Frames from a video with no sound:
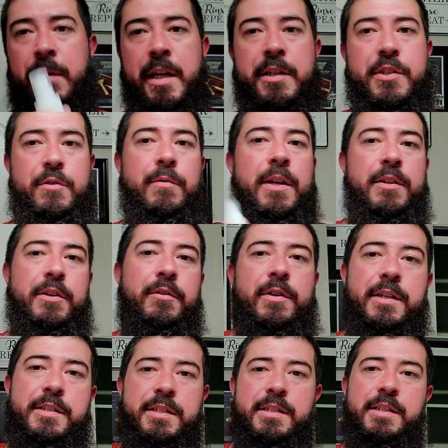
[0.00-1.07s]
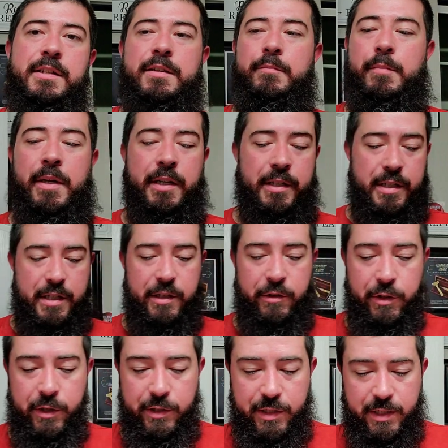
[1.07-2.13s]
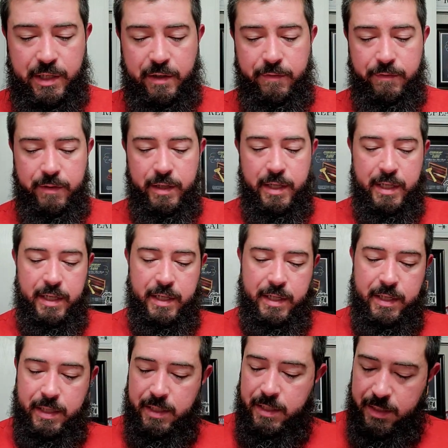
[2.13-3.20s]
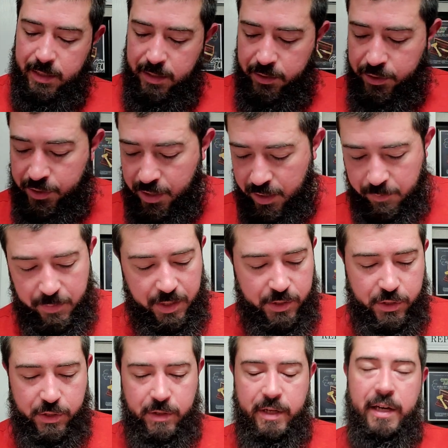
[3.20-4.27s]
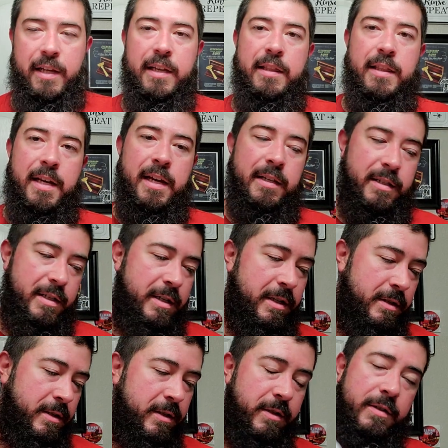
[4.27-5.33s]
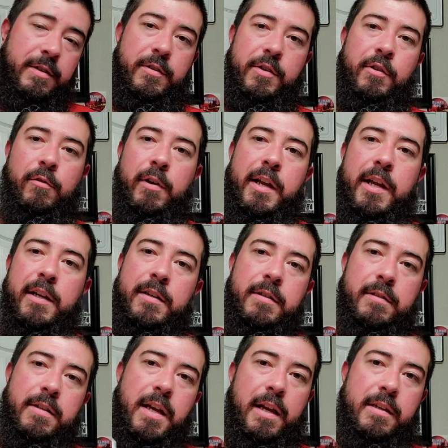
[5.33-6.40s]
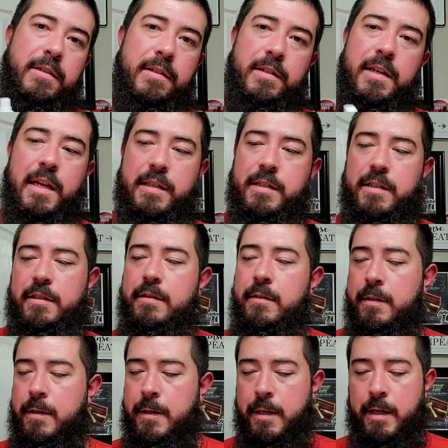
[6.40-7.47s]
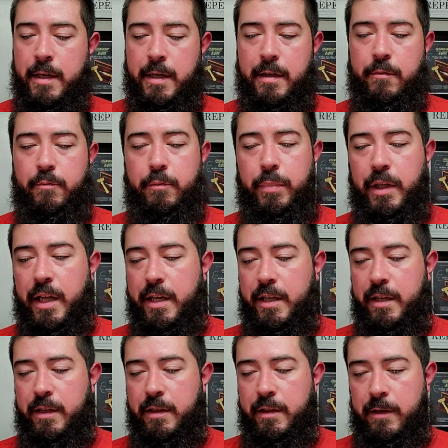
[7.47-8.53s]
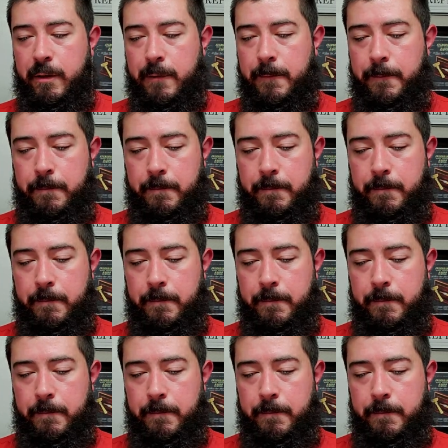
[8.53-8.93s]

like Sorrento does, but it's still good stuff. Just got to make sure that I get that uh, urea nice, nice and blended in there.